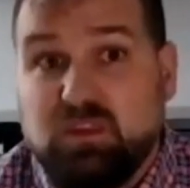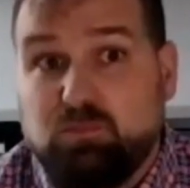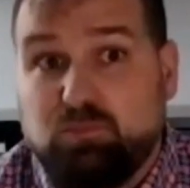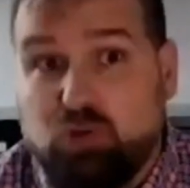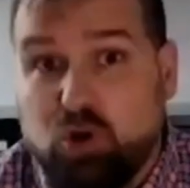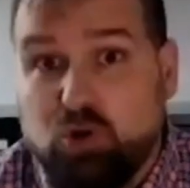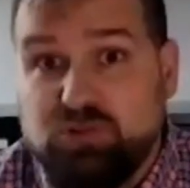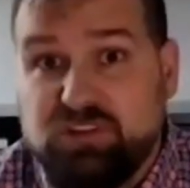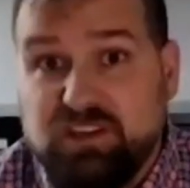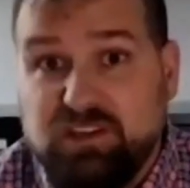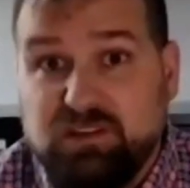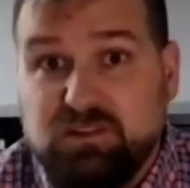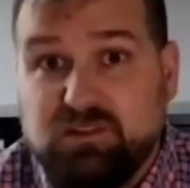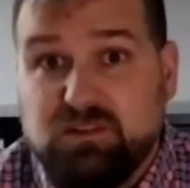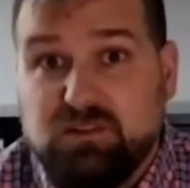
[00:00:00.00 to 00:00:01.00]

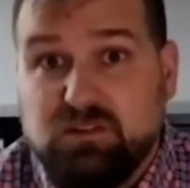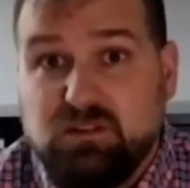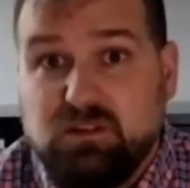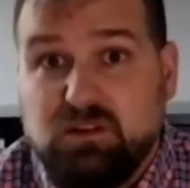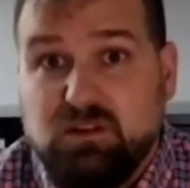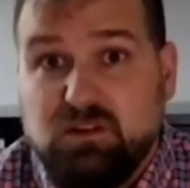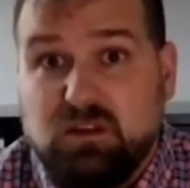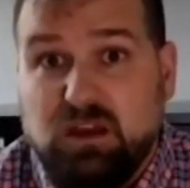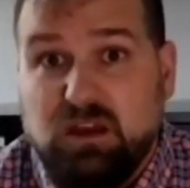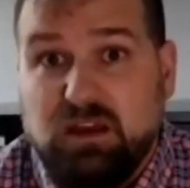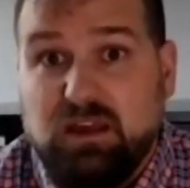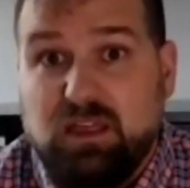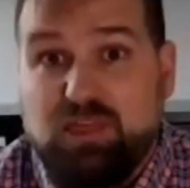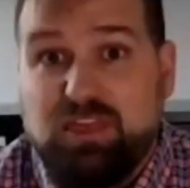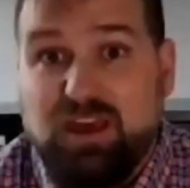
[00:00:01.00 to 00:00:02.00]
proteins
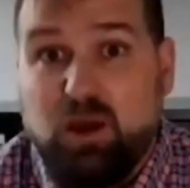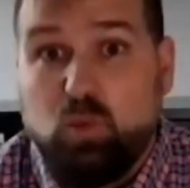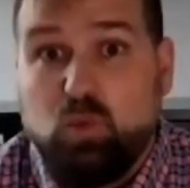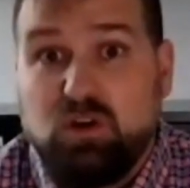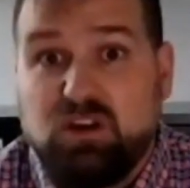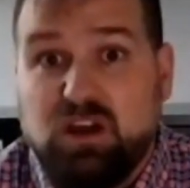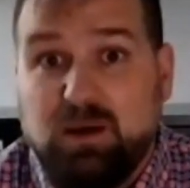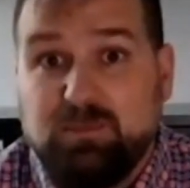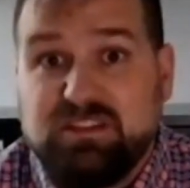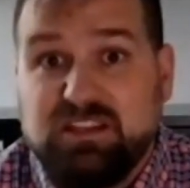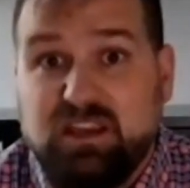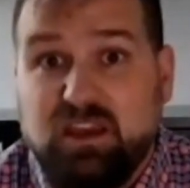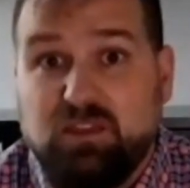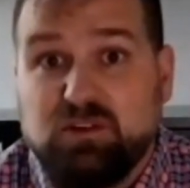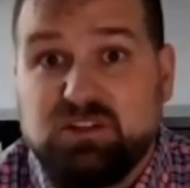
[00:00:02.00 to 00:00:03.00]
that will come
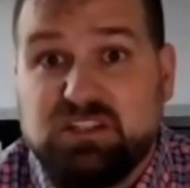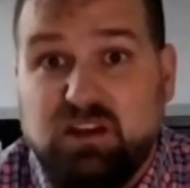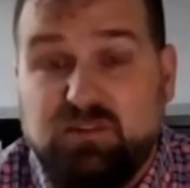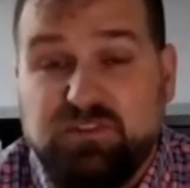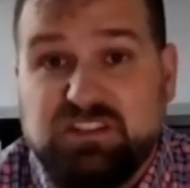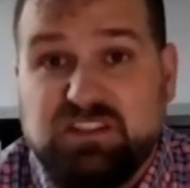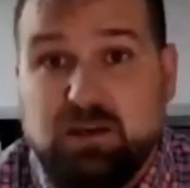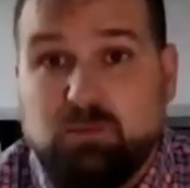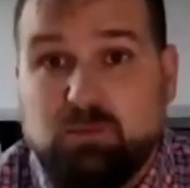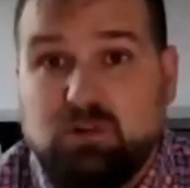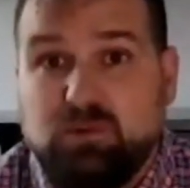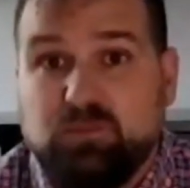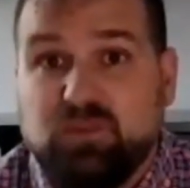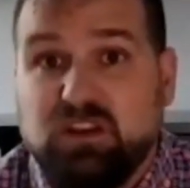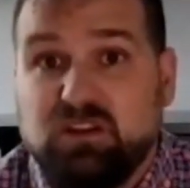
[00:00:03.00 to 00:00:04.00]
together,
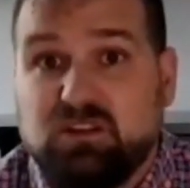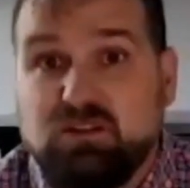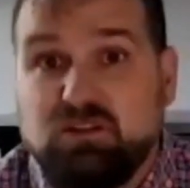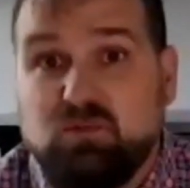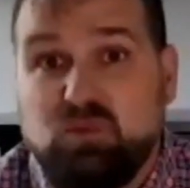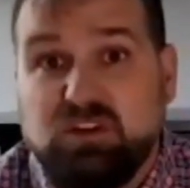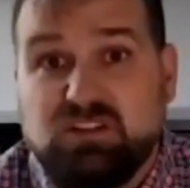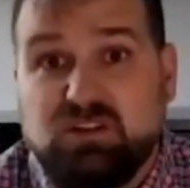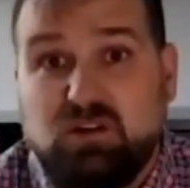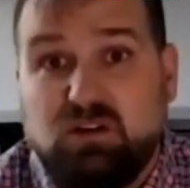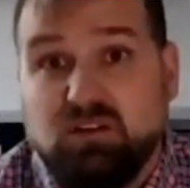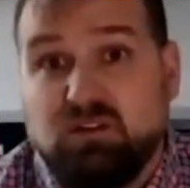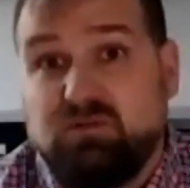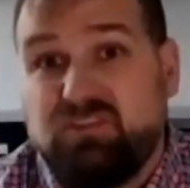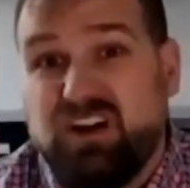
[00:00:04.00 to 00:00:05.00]
self-assemble into what's
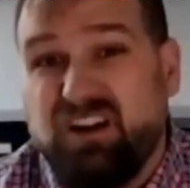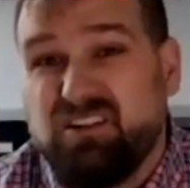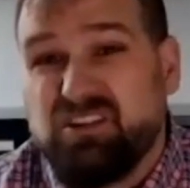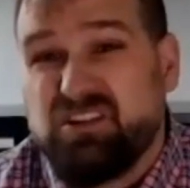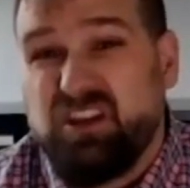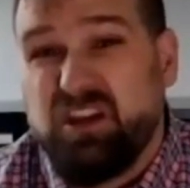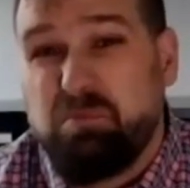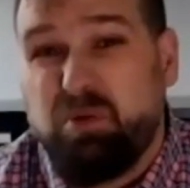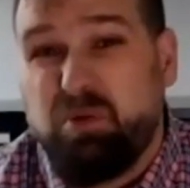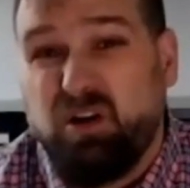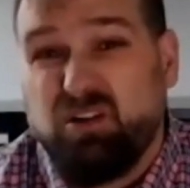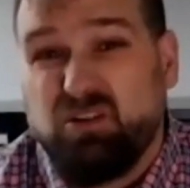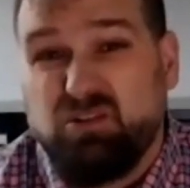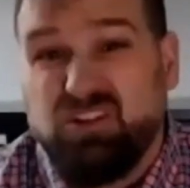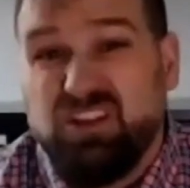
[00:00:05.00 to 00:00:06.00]
called a virus-like
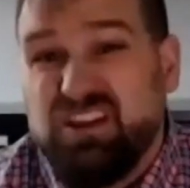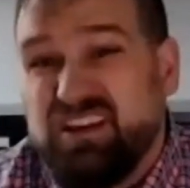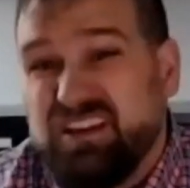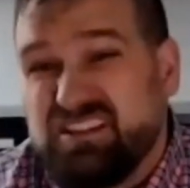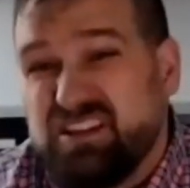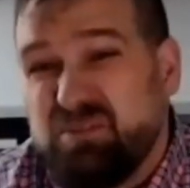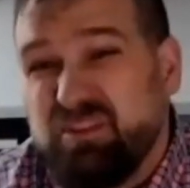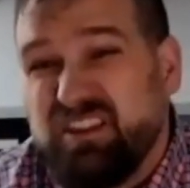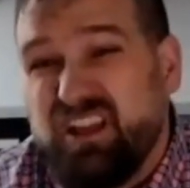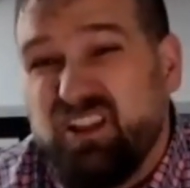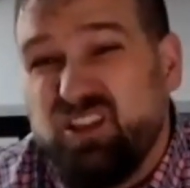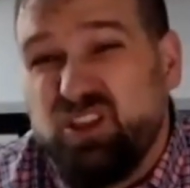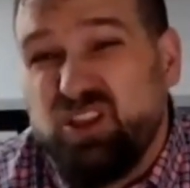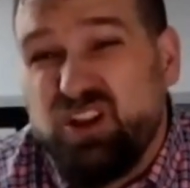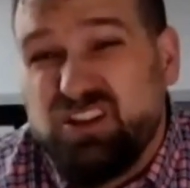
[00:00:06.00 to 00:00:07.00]
particle. It's something that
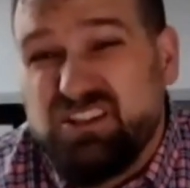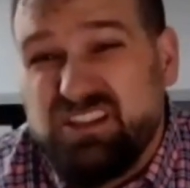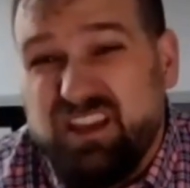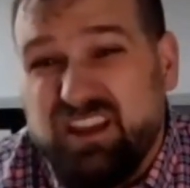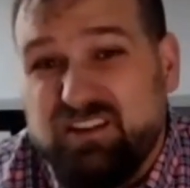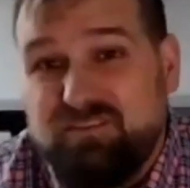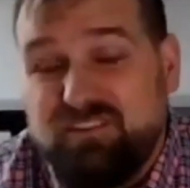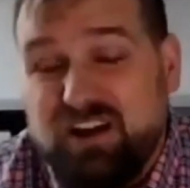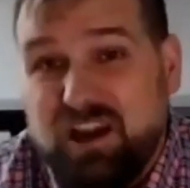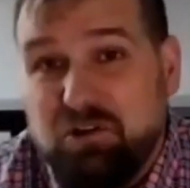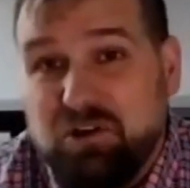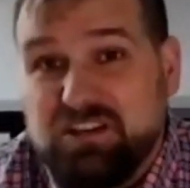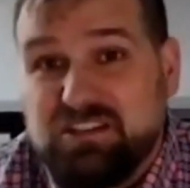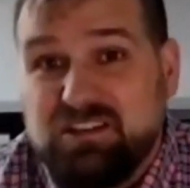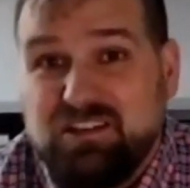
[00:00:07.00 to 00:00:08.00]
looks like a
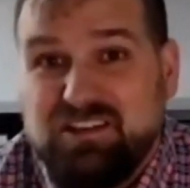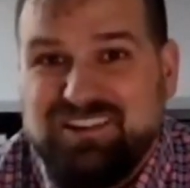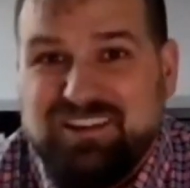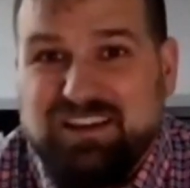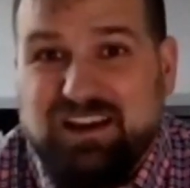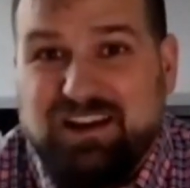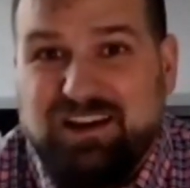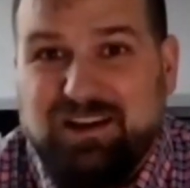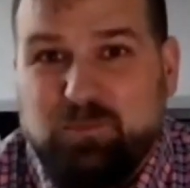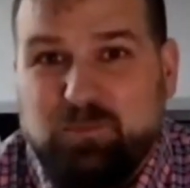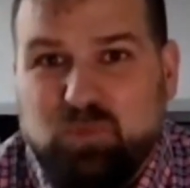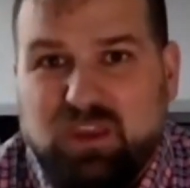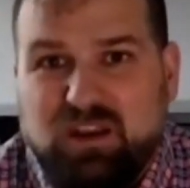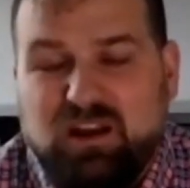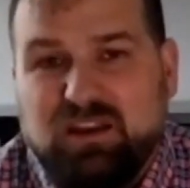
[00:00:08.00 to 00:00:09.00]
virus,
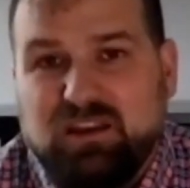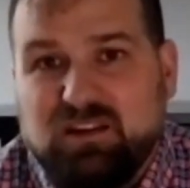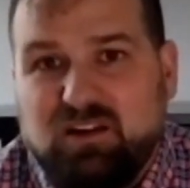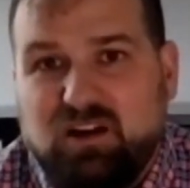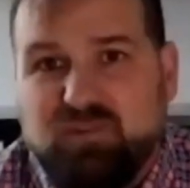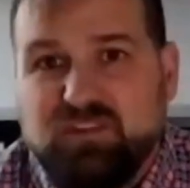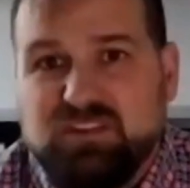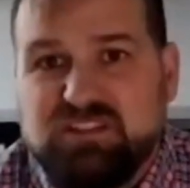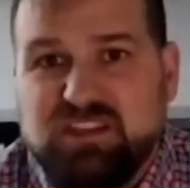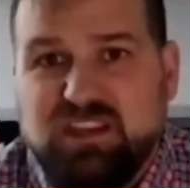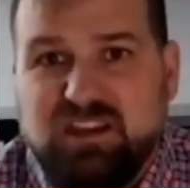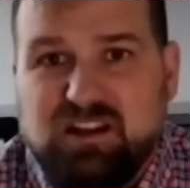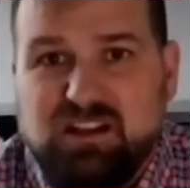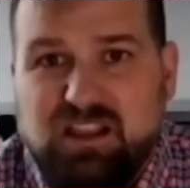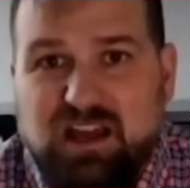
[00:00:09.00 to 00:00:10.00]
and I often say
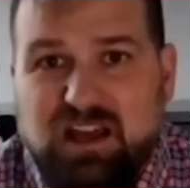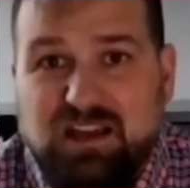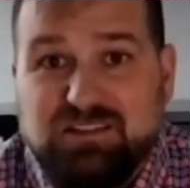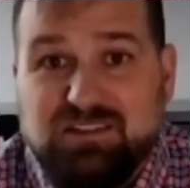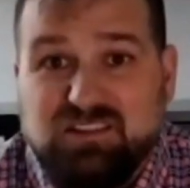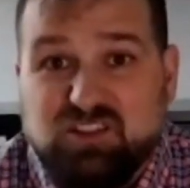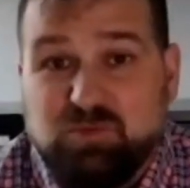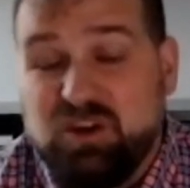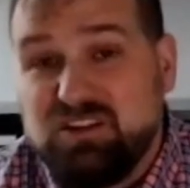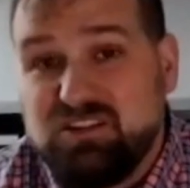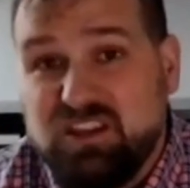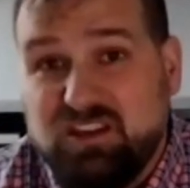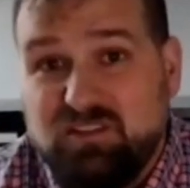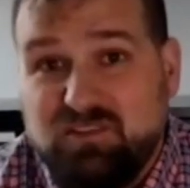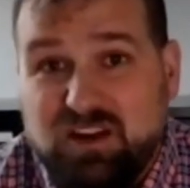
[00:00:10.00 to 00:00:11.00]
in class, it smells
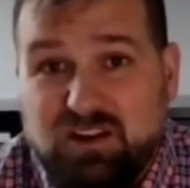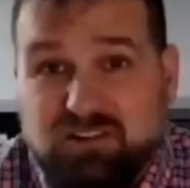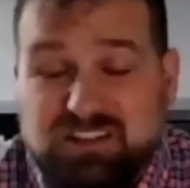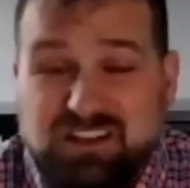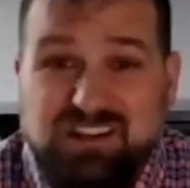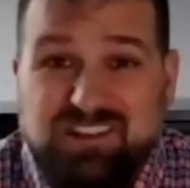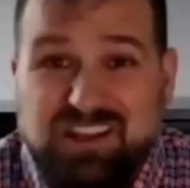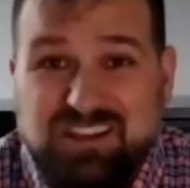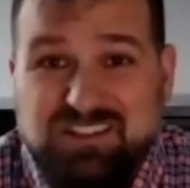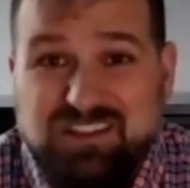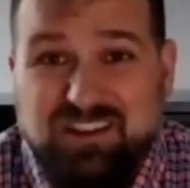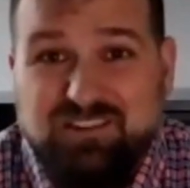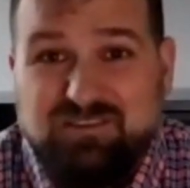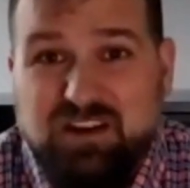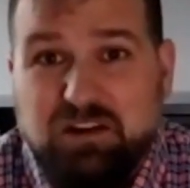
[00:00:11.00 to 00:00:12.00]
like a virus and it tastes like
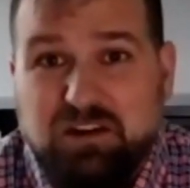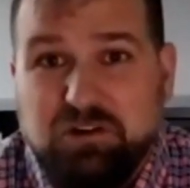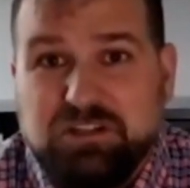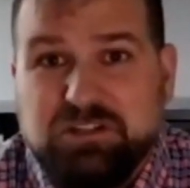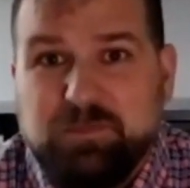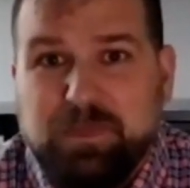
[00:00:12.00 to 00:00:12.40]
a virus.